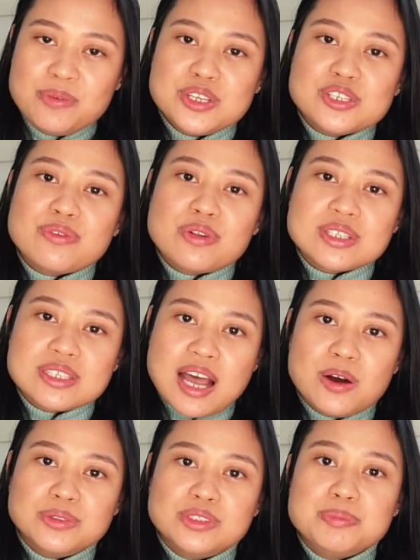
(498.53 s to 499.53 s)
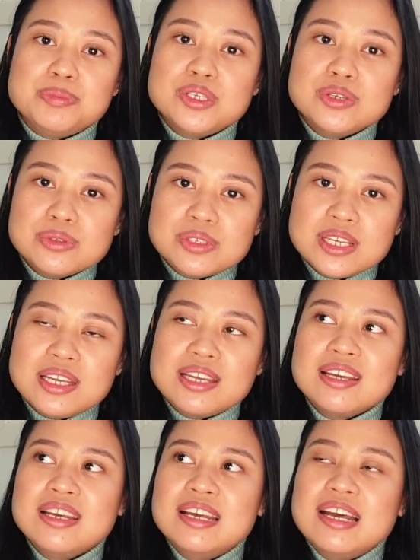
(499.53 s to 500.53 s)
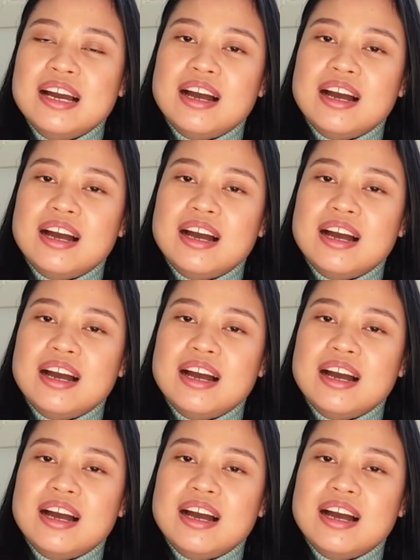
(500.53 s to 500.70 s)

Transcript: which falls down to beauty